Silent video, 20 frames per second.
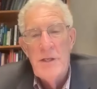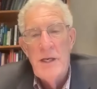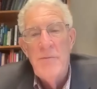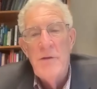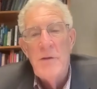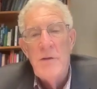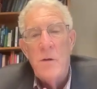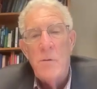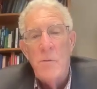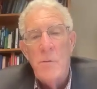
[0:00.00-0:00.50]

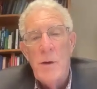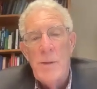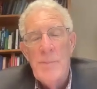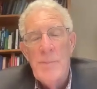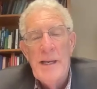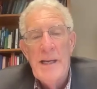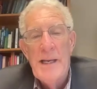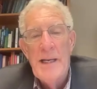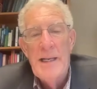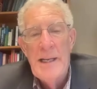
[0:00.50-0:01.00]
even though we
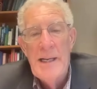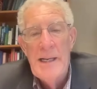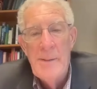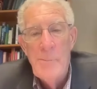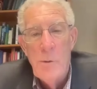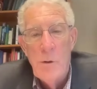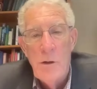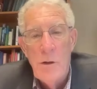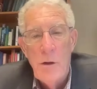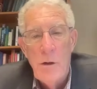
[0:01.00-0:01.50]
began eating
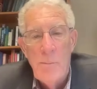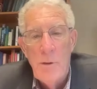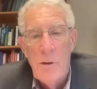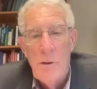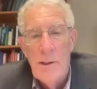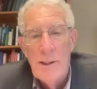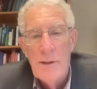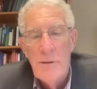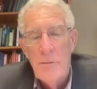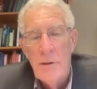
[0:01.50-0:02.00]
more
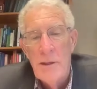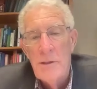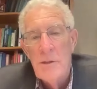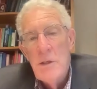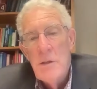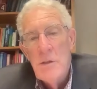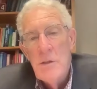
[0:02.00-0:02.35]
carbohydrates.